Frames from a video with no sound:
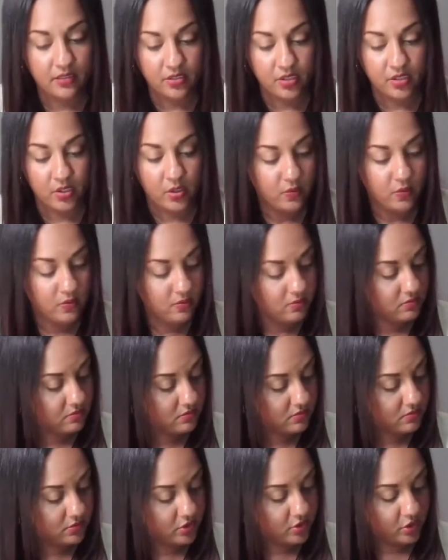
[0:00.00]
Two?
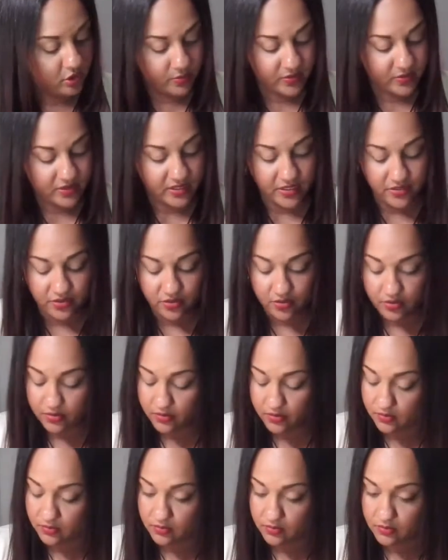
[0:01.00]
Two potential?